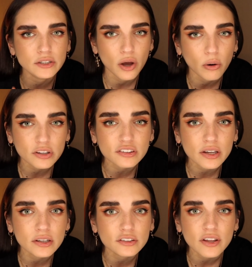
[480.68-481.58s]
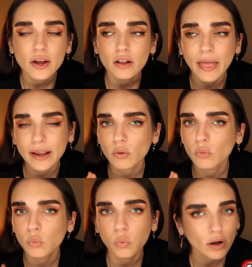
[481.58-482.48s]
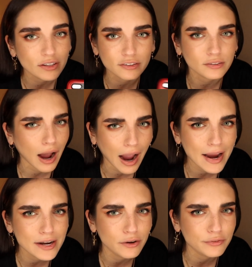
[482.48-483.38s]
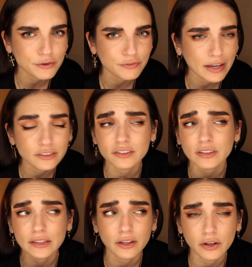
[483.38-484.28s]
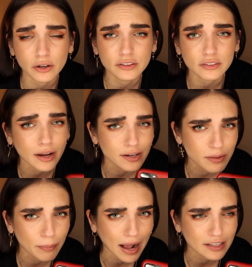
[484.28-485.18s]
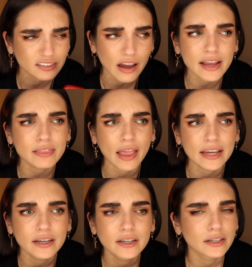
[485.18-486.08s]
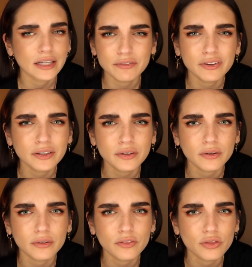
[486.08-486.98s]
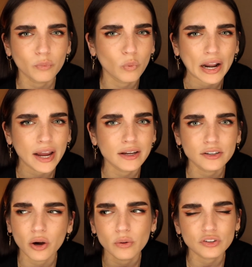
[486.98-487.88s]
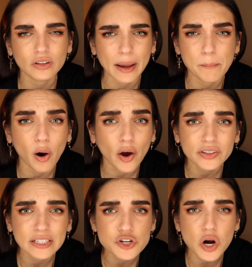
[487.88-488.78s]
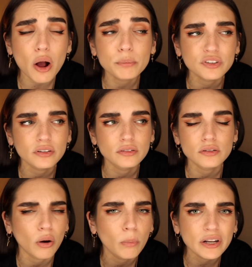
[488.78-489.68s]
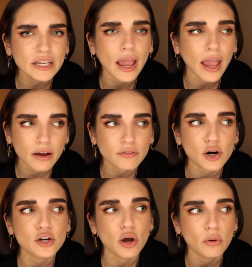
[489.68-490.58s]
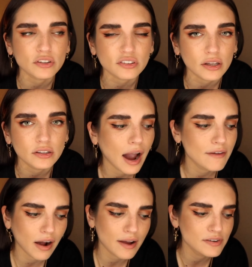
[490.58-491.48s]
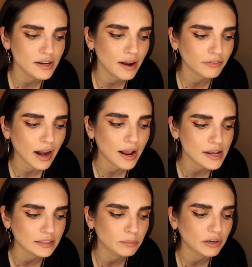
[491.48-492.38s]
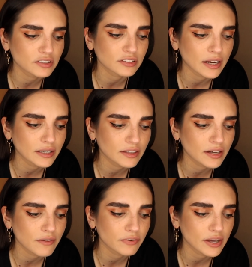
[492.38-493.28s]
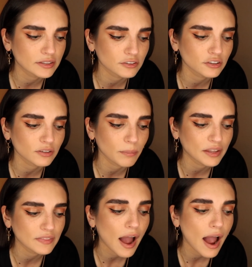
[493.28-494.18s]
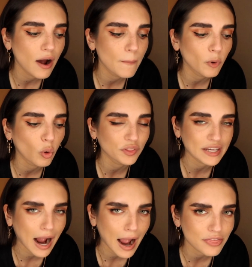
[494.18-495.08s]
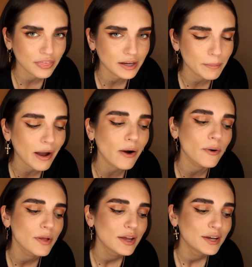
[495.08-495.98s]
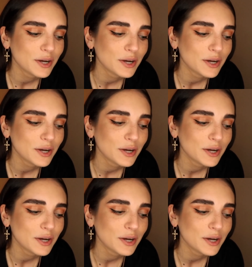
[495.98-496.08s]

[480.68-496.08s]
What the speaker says: notices like what side of your face is like the good side and the bad side. Like even when I go to like modeling jobs, nobody ever notices. I've never had anybody say anything. I feel like this is something that only I think about,